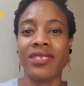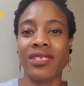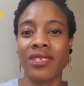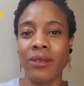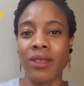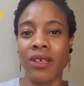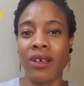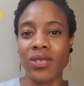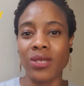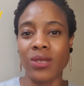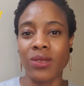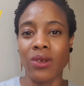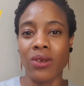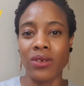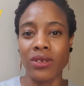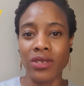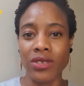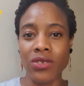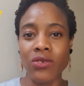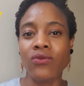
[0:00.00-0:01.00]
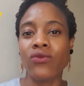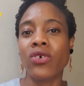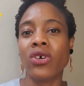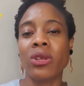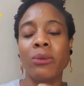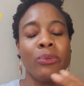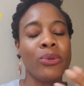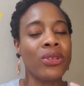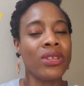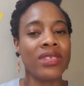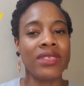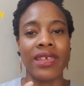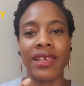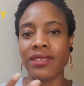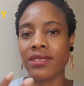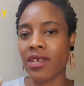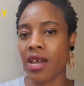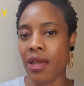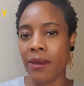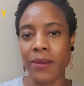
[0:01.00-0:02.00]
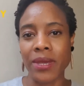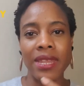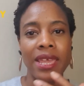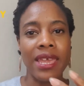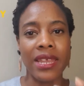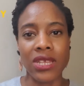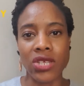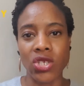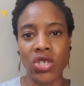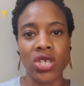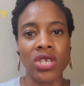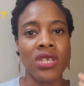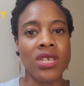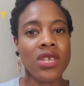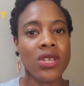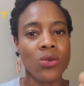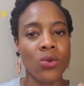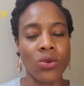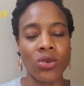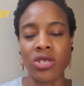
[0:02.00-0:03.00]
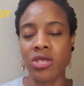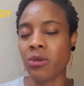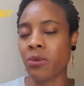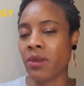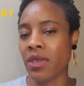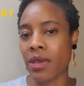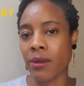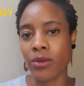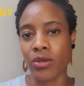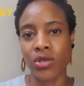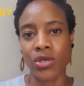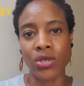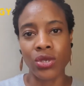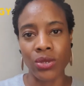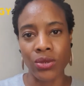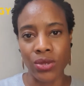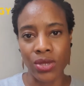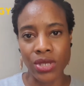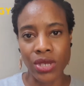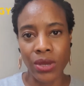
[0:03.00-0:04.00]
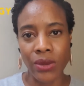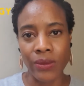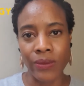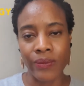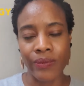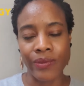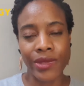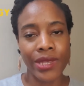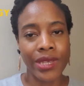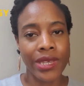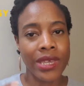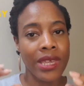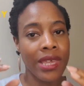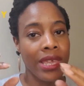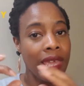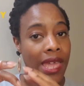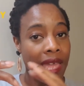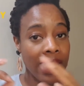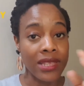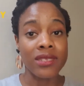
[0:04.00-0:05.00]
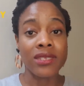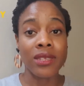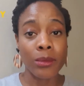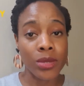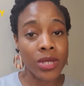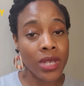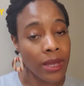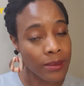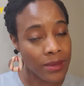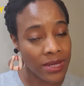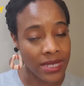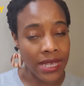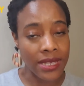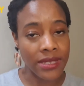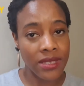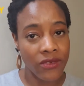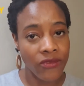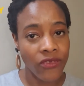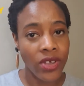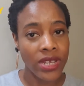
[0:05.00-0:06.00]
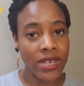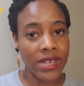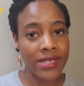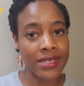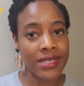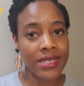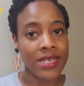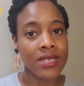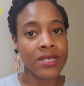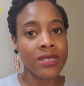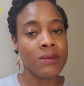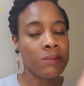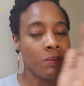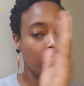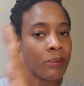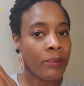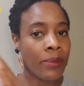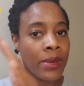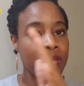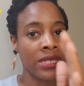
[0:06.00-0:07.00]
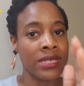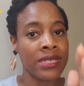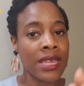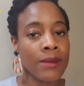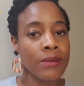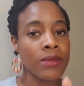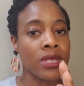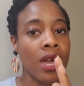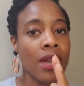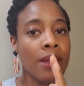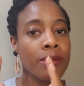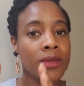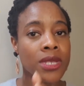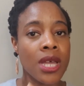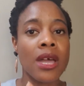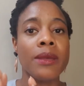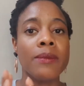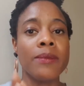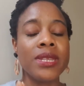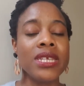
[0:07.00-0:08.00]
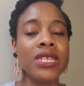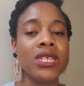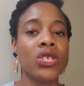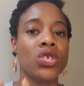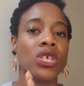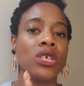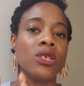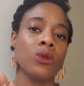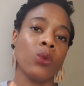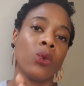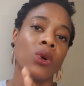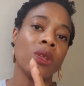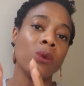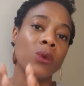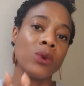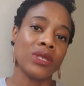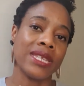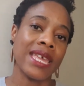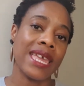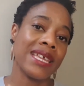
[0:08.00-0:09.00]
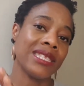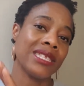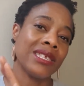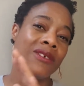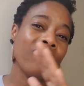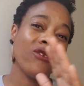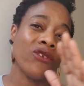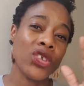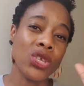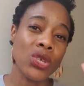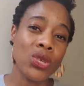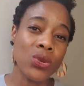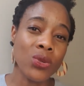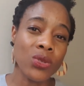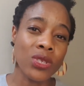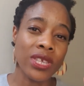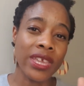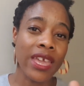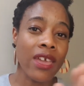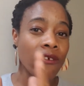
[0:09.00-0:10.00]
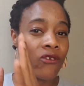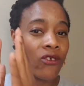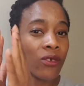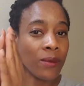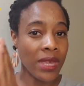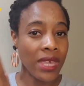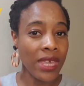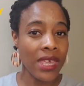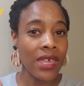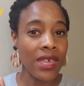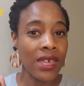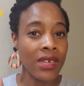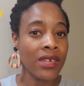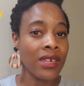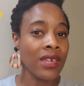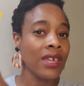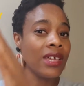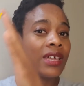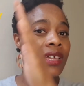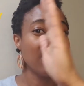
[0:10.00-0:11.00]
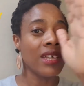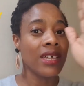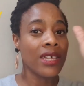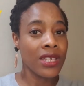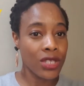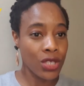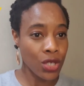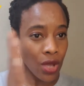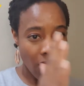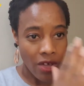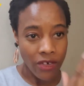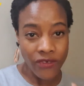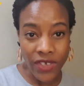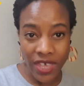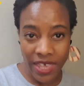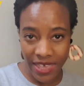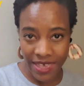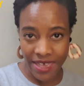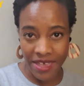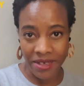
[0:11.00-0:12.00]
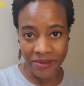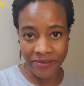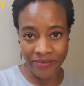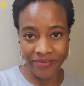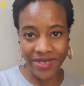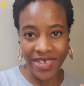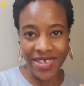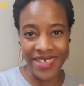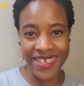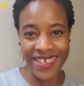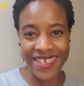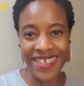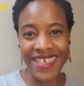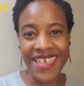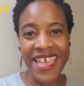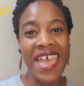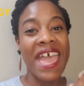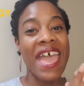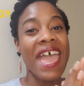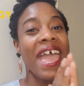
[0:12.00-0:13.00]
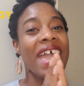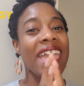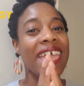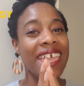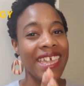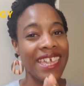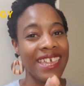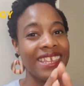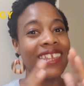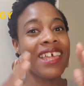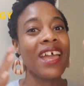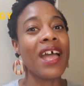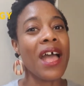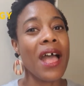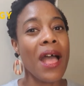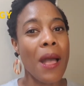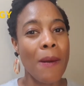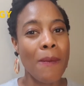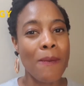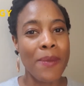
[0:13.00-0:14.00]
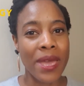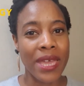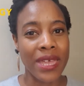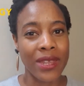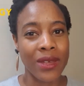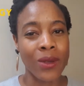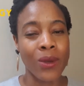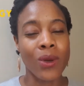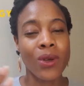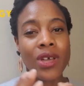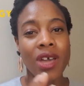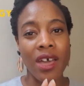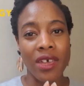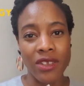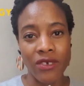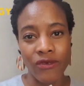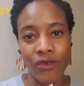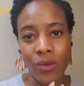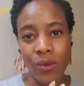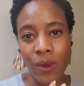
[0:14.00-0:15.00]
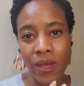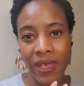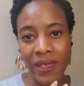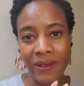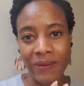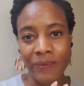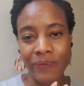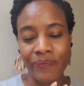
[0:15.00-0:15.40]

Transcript: to last long, you've got to put in that time and energy in order to be able to do so. And sometimes, yes, the finances, but at the same time, time and energy is what it will take for you to get from here to over here in a better kind of a way.